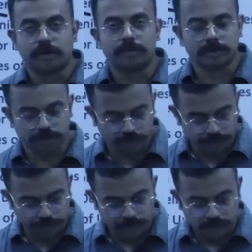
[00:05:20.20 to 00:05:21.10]
formed out
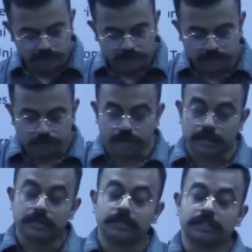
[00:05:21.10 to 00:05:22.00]
of
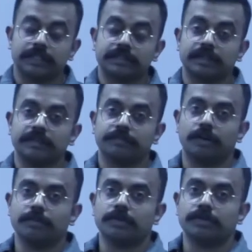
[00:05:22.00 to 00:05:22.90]
what? These are
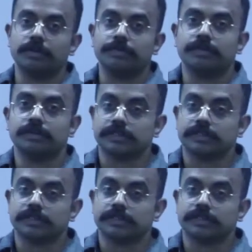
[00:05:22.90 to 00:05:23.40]
formed out of